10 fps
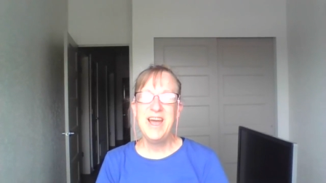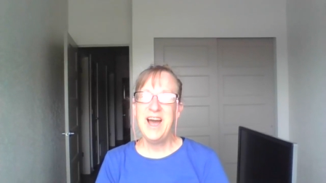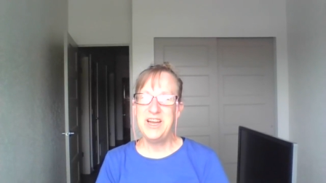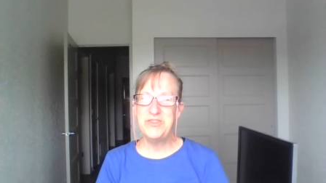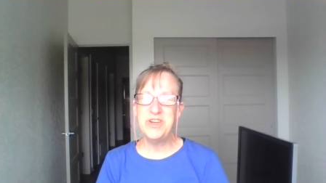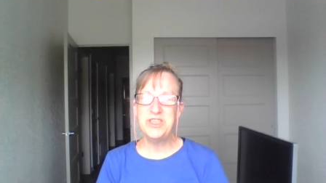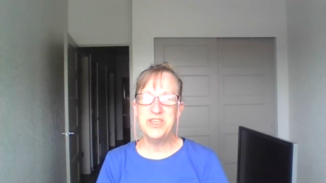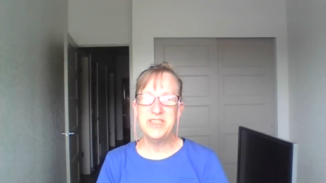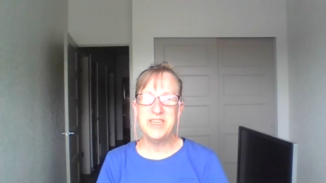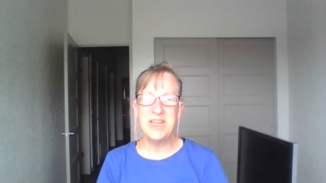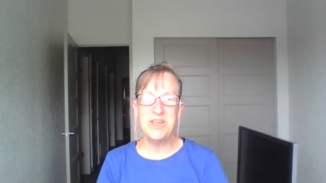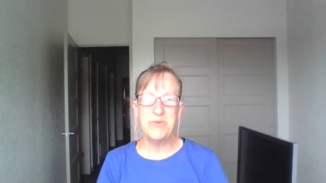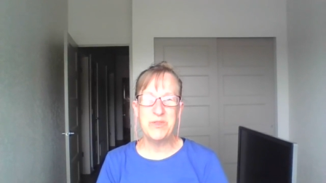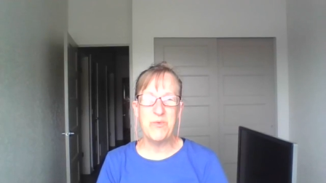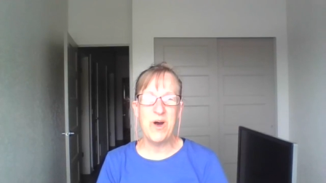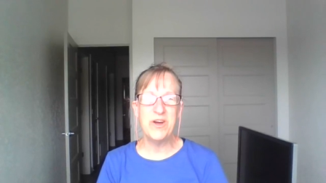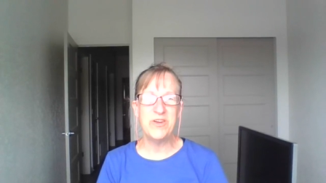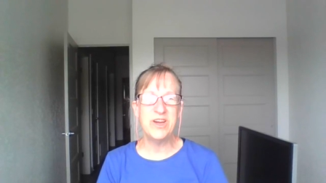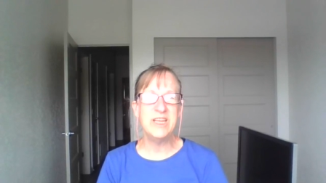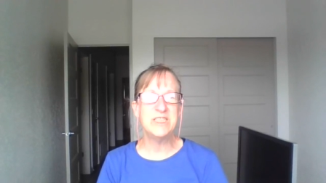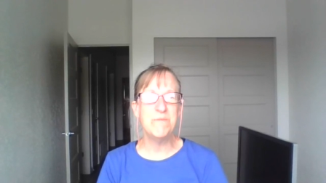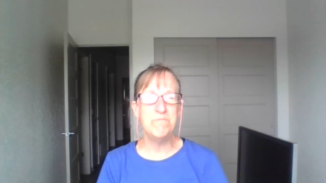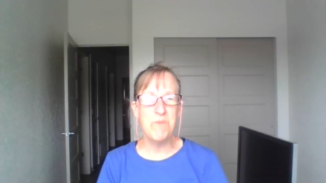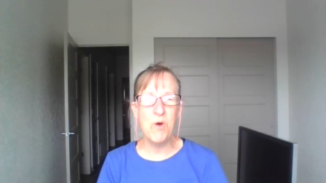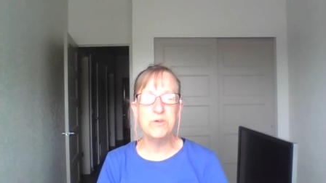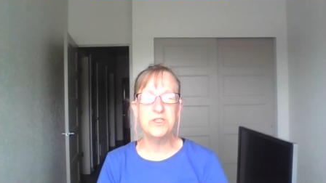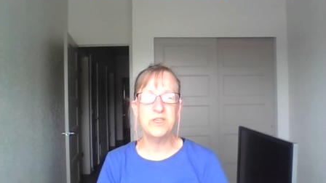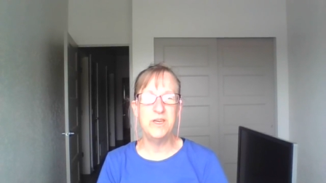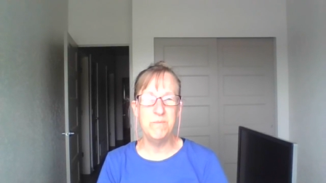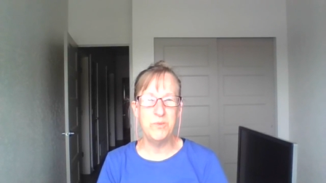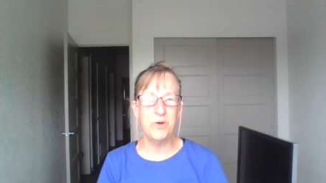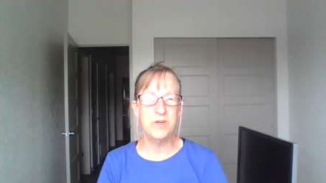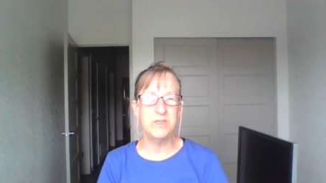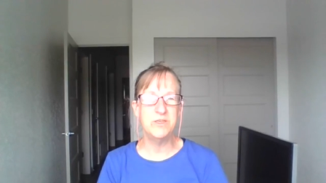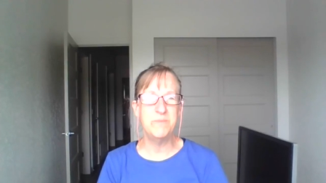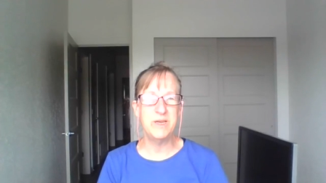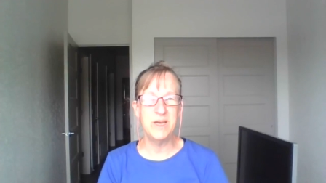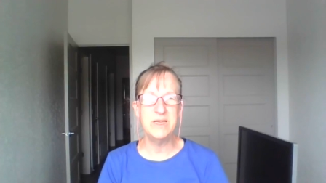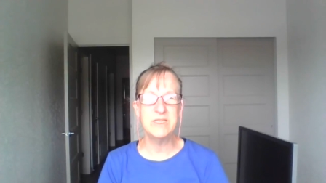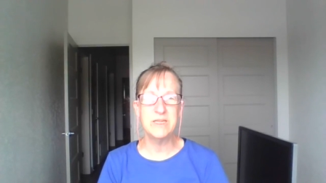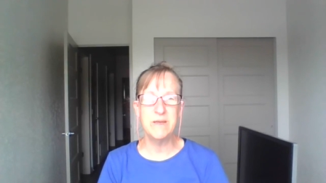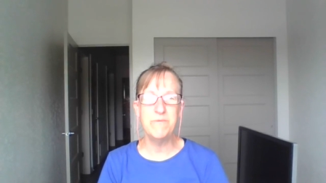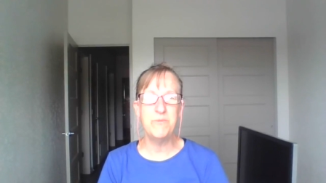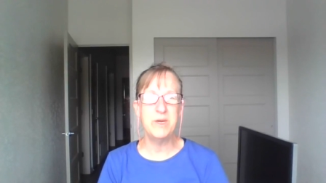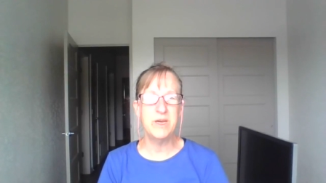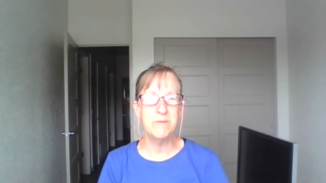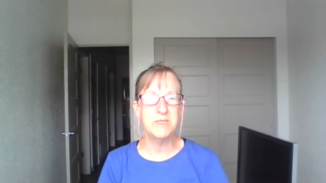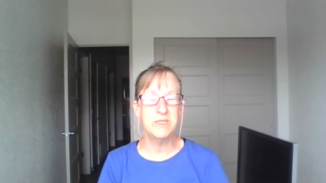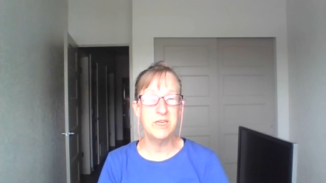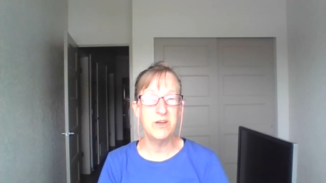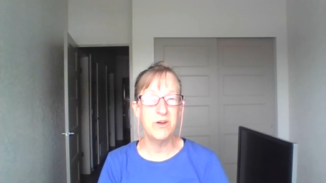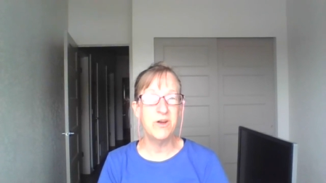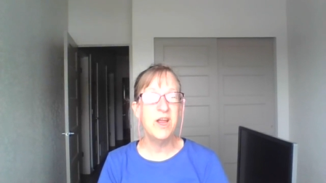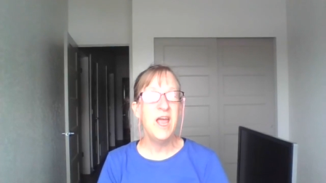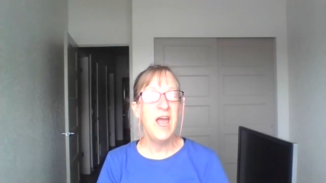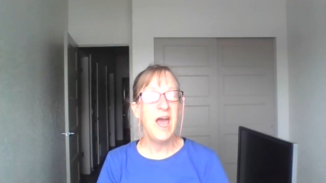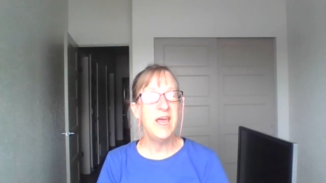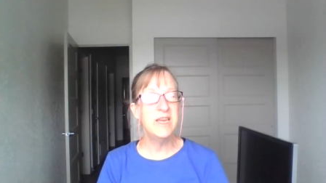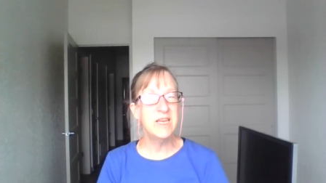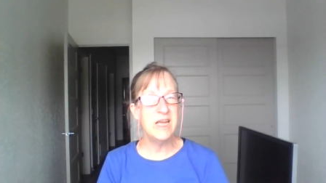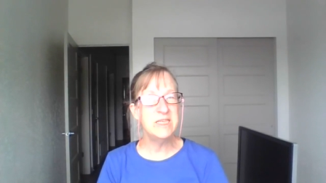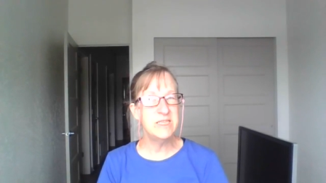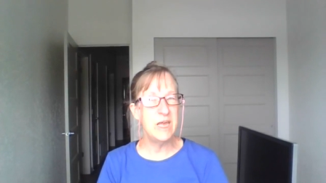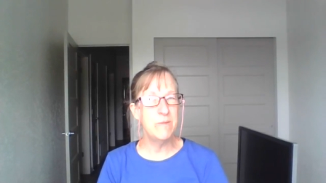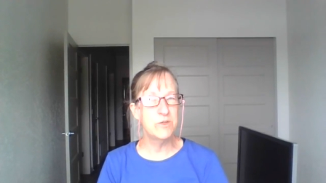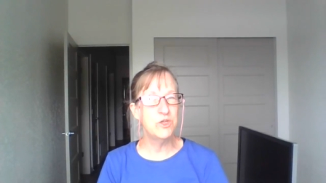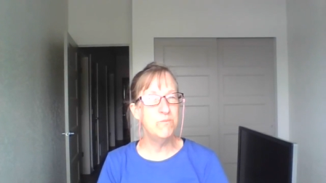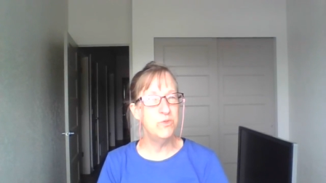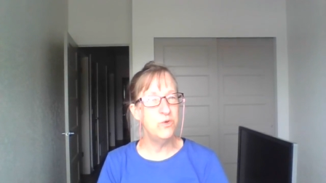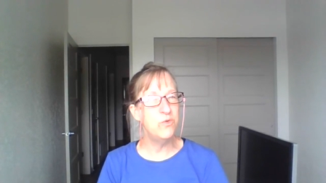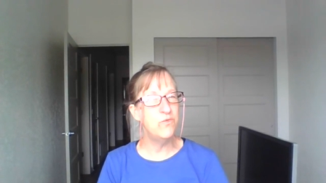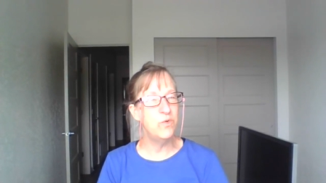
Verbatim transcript: Hydration daily with water is the most important because lymph becomes thicker and less able to move